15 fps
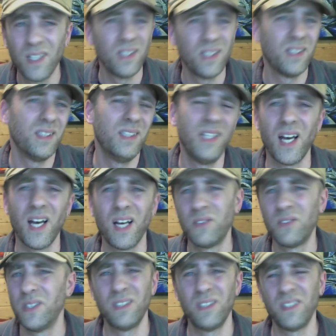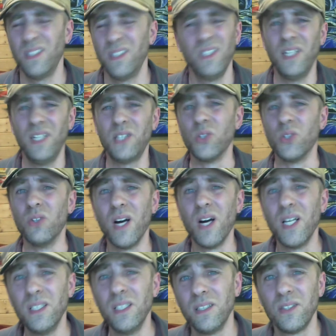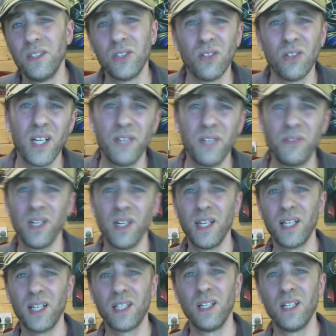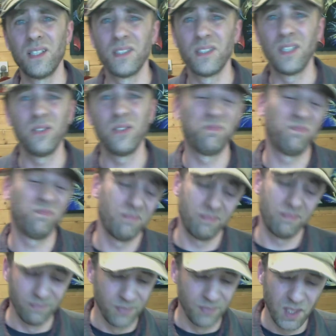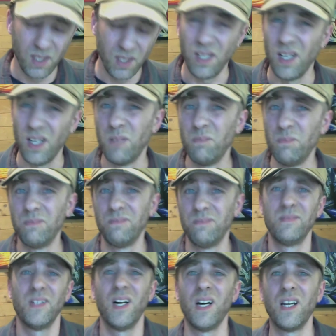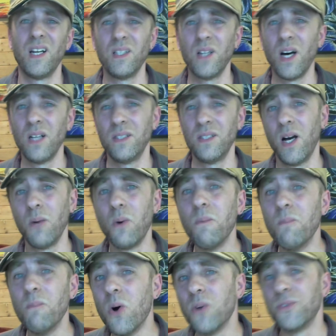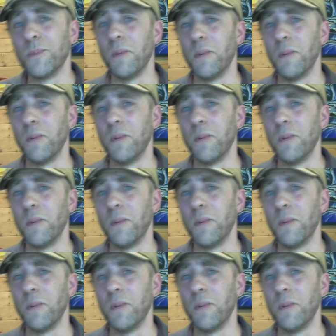Yeah, it's all right. It's all right if you like that kind of stuff. I want more from my